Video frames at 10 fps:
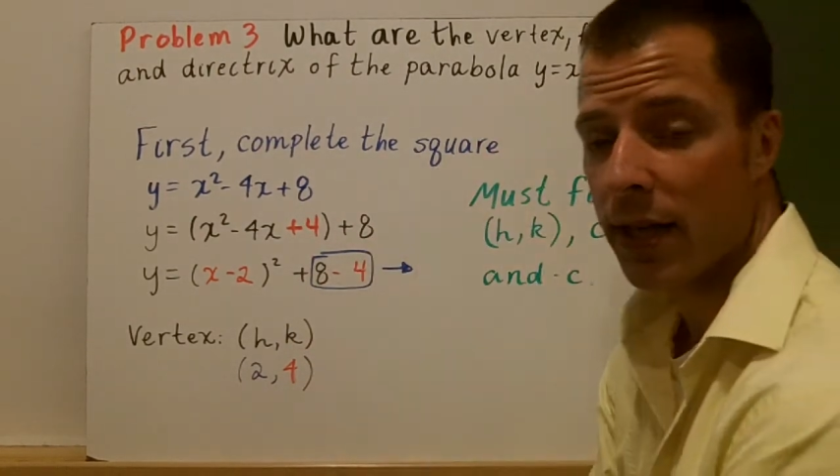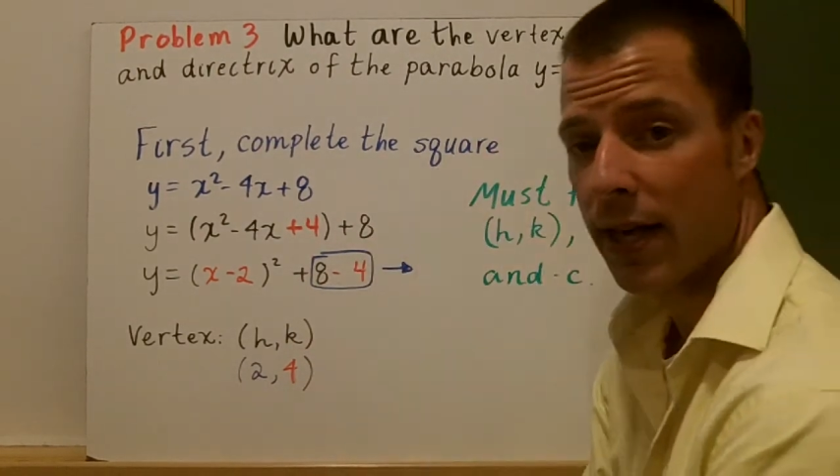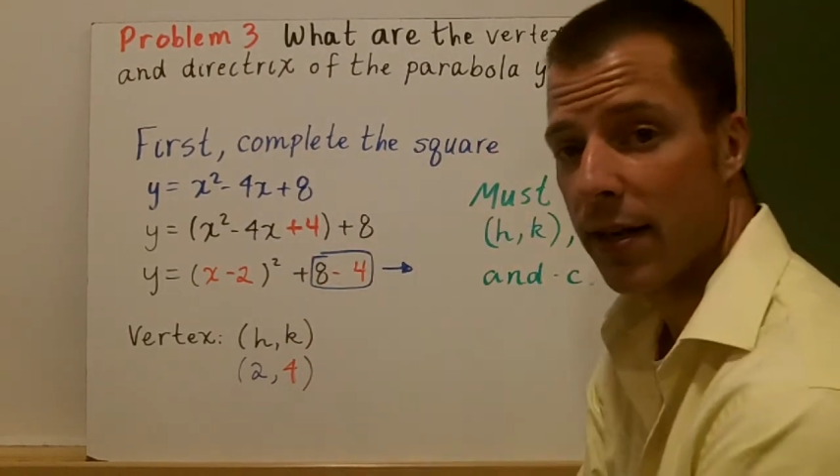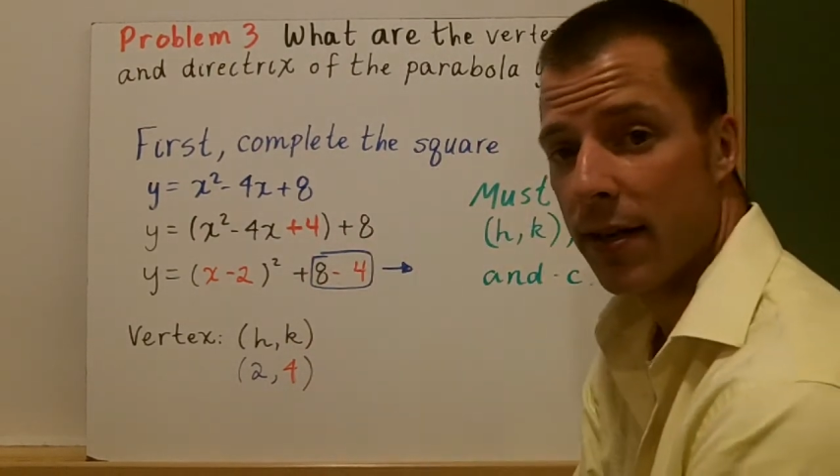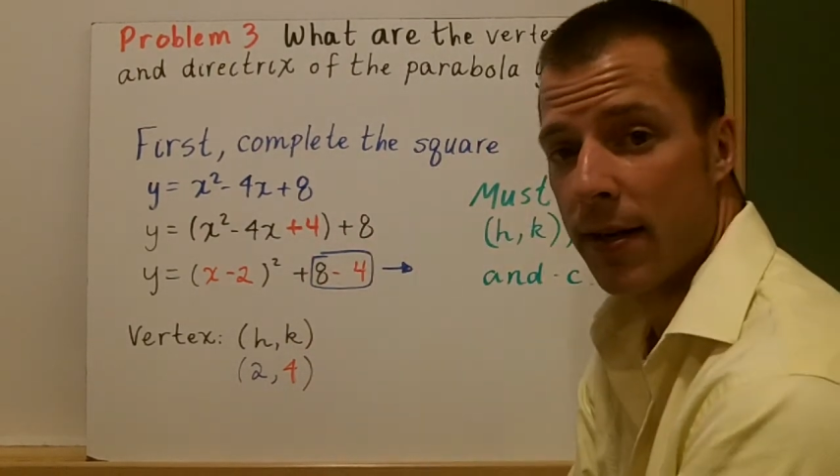
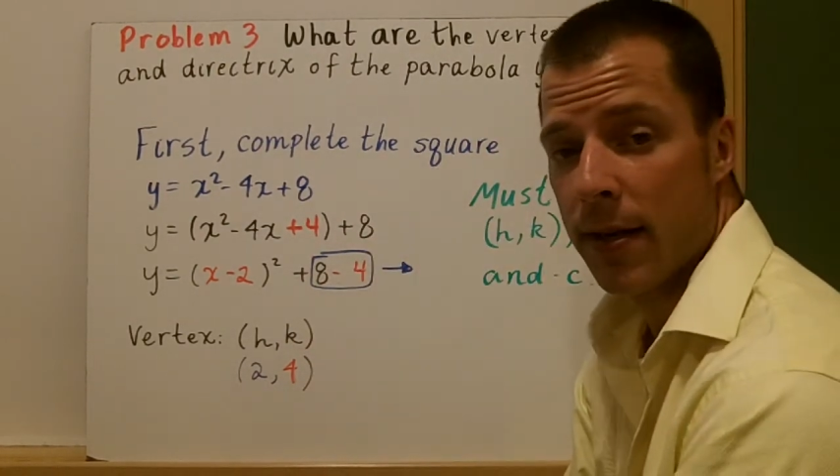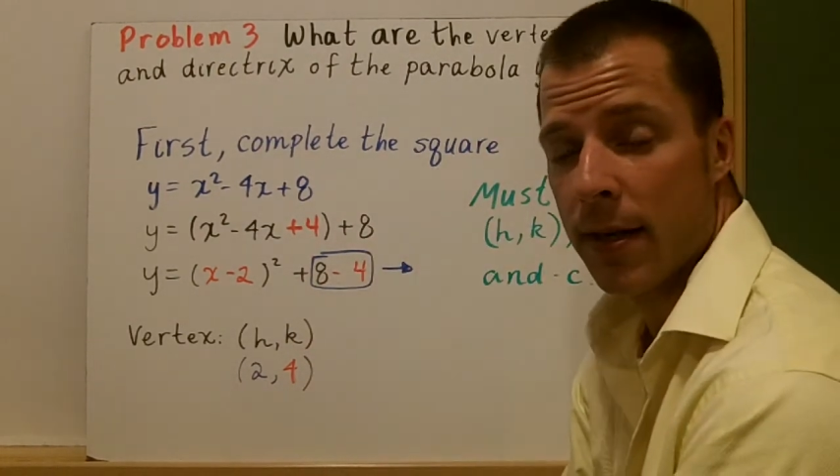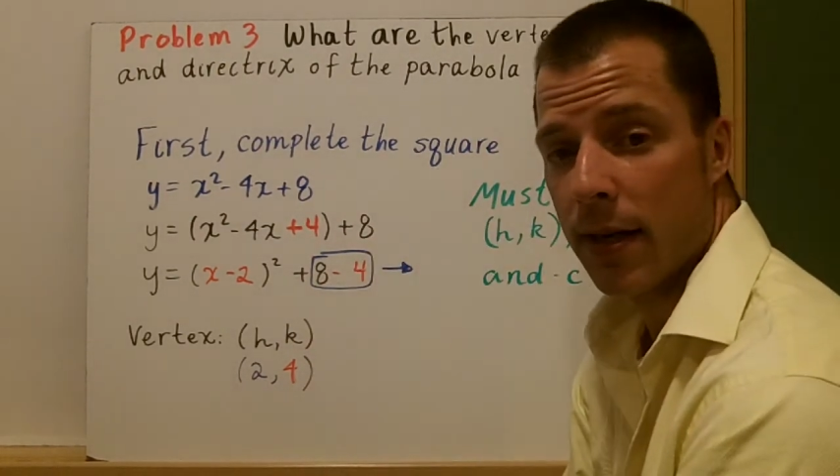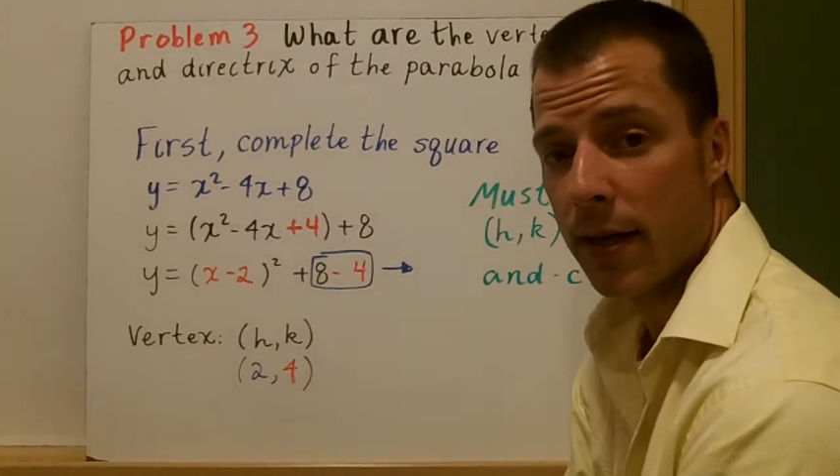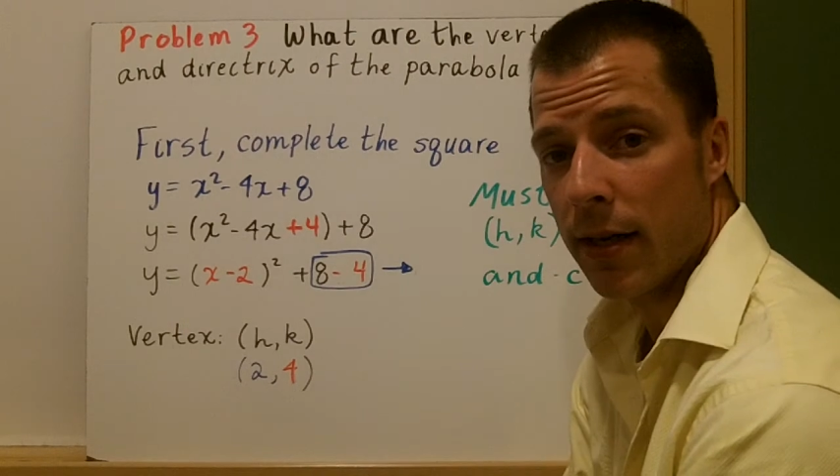that
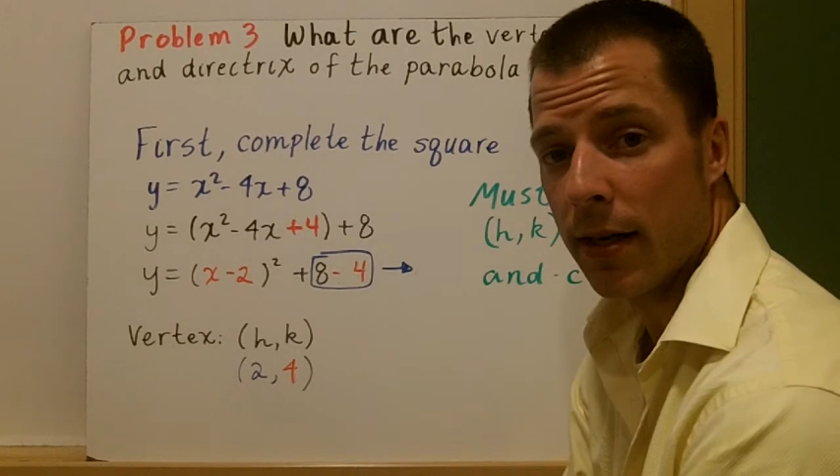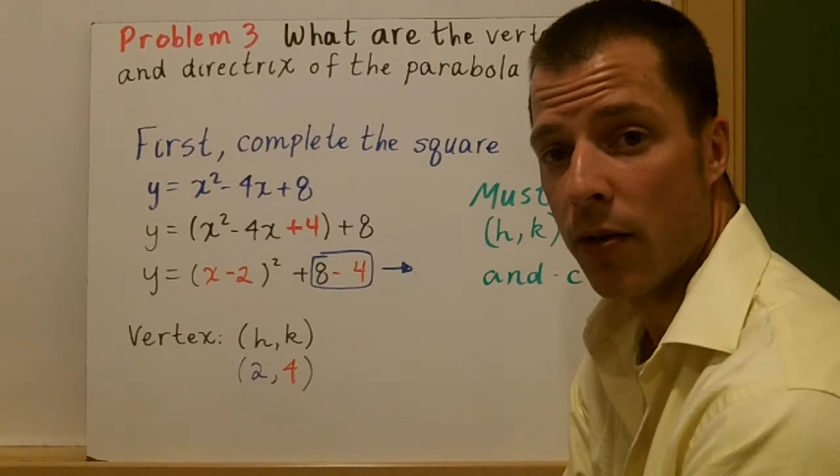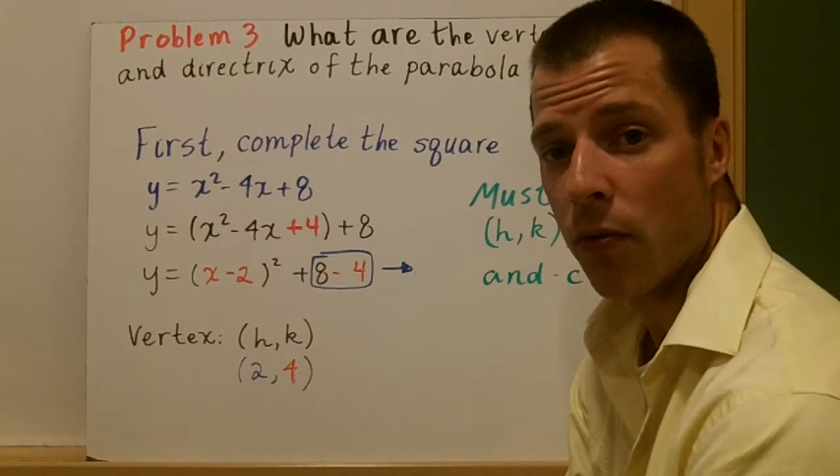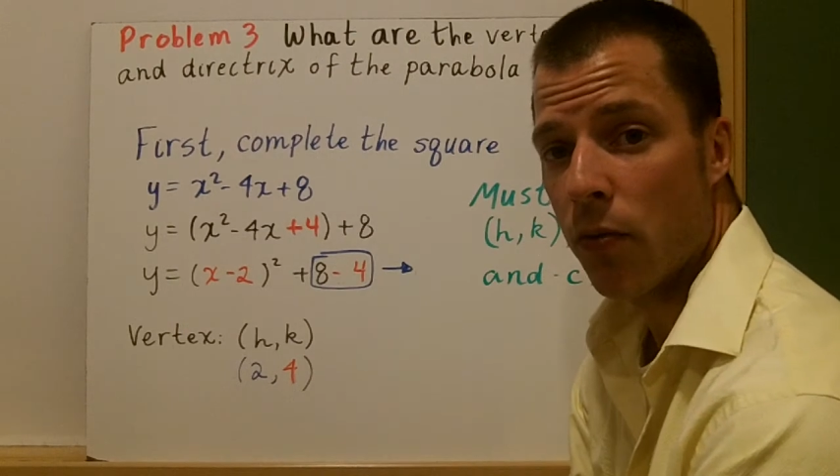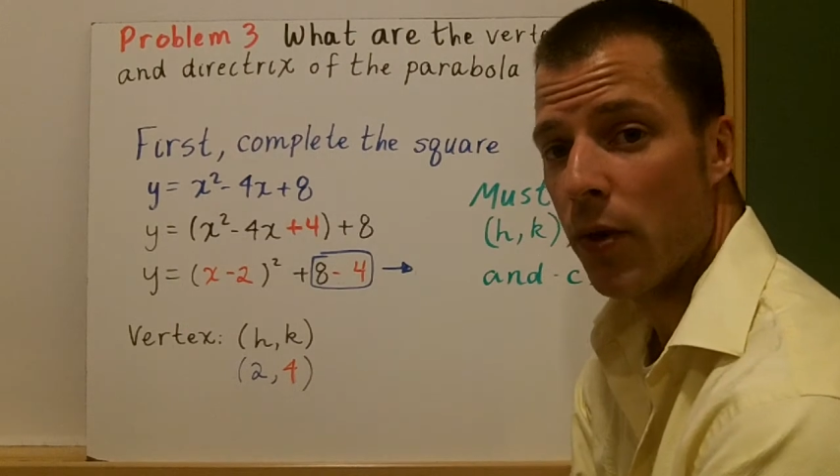
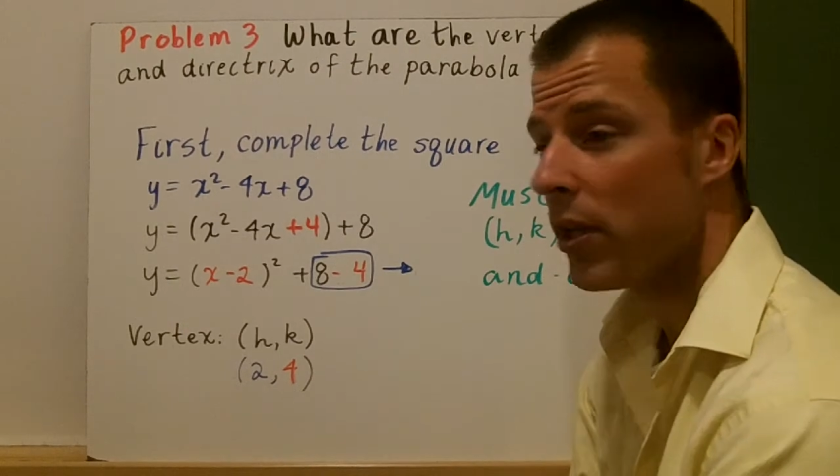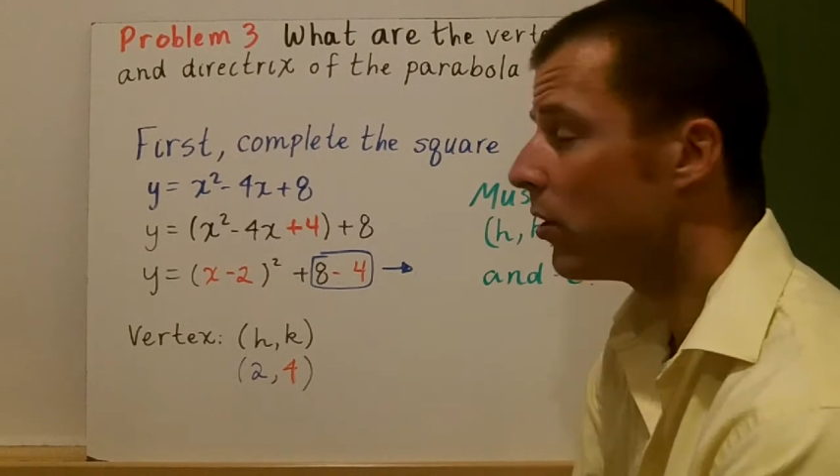we